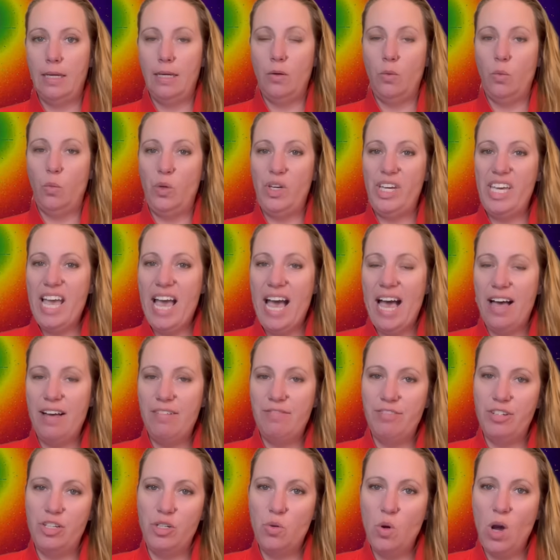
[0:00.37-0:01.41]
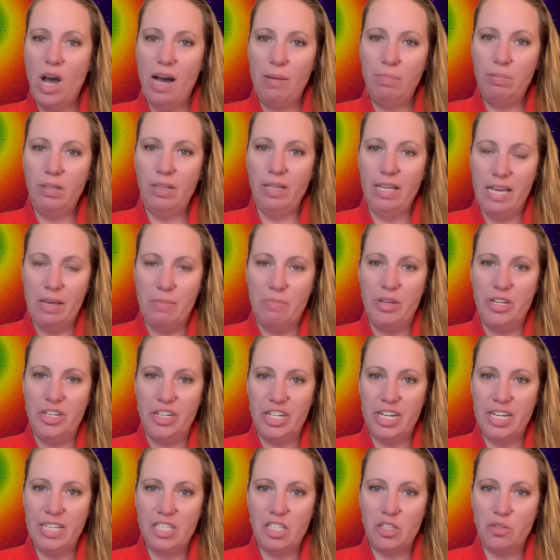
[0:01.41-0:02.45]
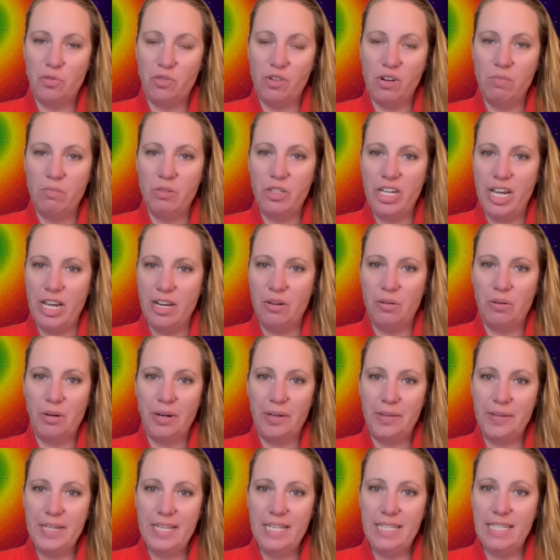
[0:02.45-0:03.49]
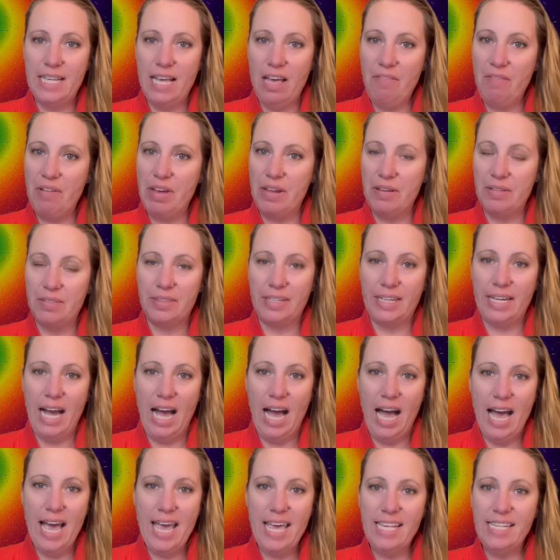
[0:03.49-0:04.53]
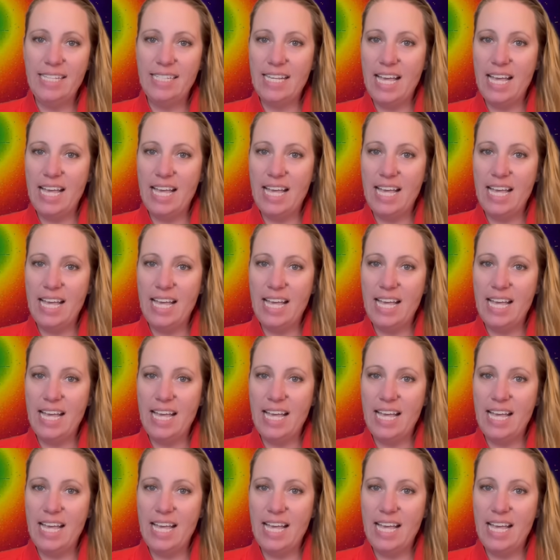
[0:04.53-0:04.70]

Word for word: we have new Hubble images from January 7th, guys,